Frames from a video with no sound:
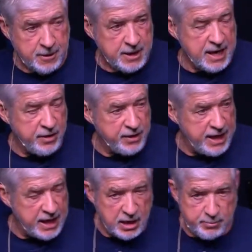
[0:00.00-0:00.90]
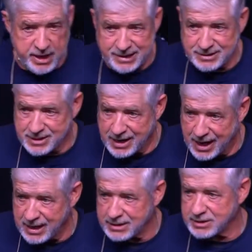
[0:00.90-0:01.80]
Now, the enemy is
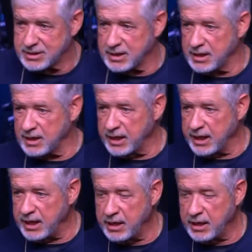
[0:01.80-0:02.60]
constantly